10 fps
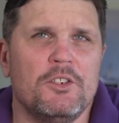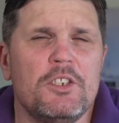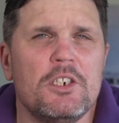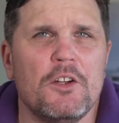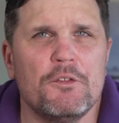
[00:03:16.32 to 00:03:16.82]

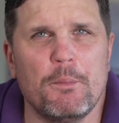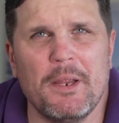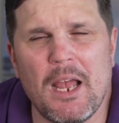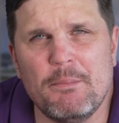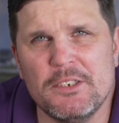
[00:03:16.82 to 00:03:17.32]
Düsseldorf to
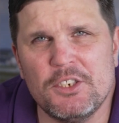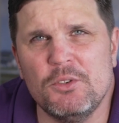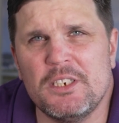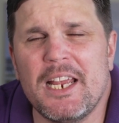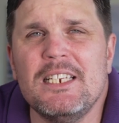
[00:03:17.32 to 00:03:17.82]
pick up his
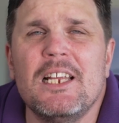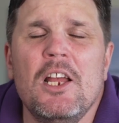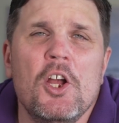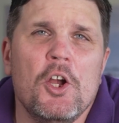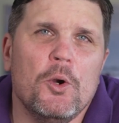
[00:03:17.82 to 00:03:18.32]
suitcase,
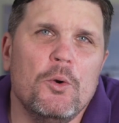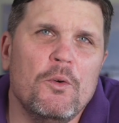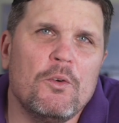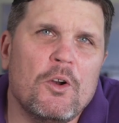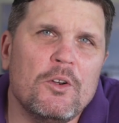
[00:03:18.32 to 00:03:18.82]

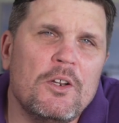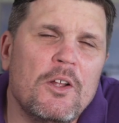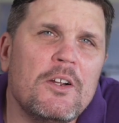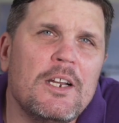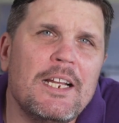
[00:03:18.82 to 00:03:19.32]
who can't
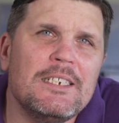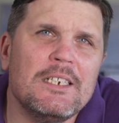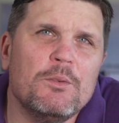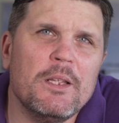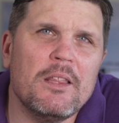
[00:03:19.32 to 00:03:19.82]
localize
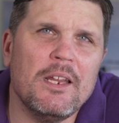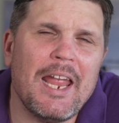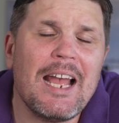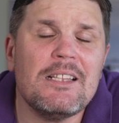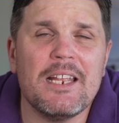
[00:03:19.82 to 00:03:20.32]
it with the
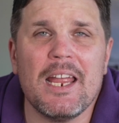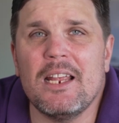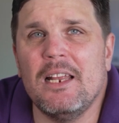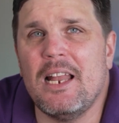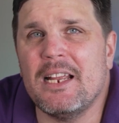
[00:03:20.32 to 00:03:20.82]

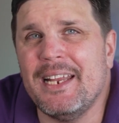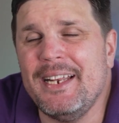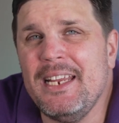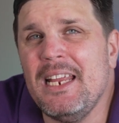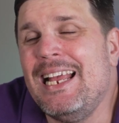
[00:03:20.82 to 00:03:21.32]
AirTag,
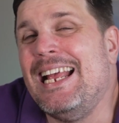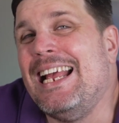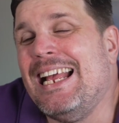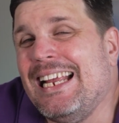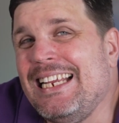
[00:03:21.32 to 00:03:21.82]
luckily,
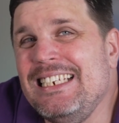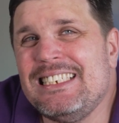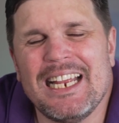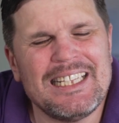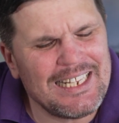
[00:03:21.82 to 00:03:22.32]
he
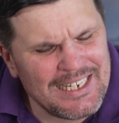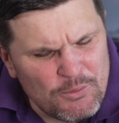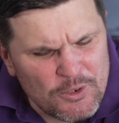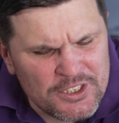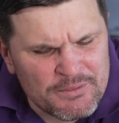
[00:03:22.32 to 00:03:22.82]
said it
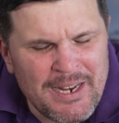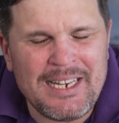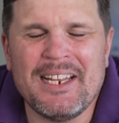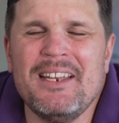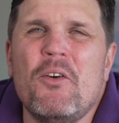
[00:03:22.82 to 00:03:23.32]
was
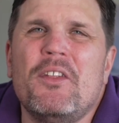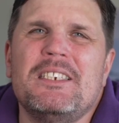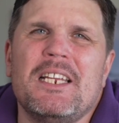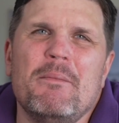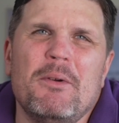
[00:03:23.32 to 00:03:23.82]
smelling. And now they
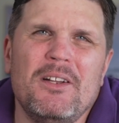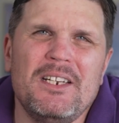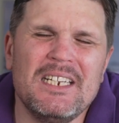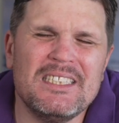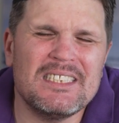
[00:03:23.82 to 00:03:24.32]
say in Berlin,
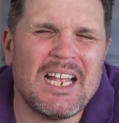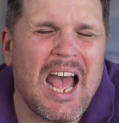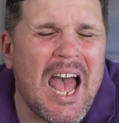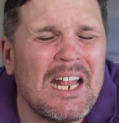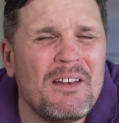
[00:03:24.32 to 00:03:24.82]
it's
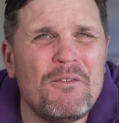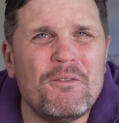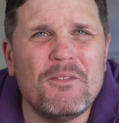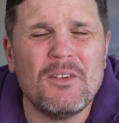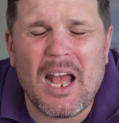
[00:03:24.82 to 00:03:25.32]

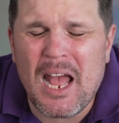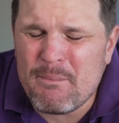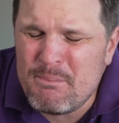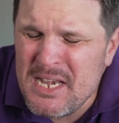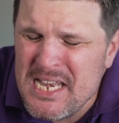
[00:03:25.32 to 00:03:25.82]

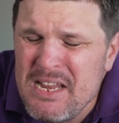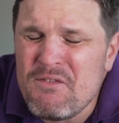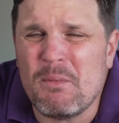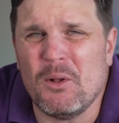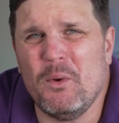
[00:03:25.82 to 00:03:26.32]

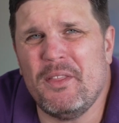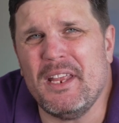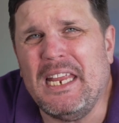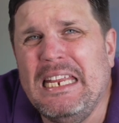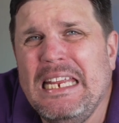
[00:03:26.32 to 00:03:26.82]
unbelievable with the
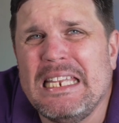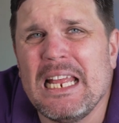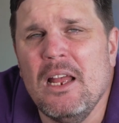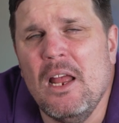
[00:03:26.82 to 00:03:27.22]
heat.